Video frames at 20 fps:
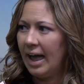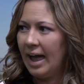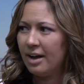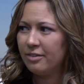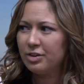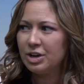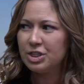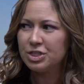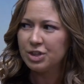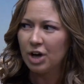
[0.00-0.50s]

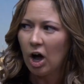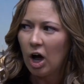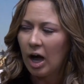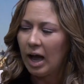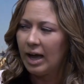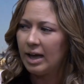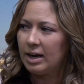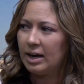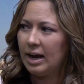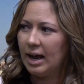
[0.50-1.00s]
Every
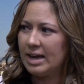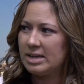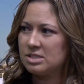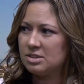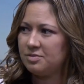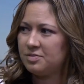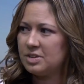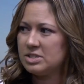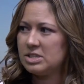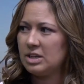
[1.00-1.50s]
thought has
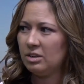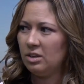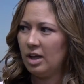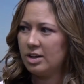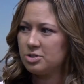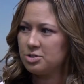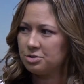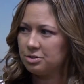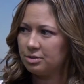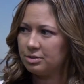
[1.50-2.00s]
a
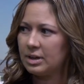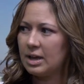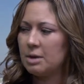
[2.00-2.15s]
physiological and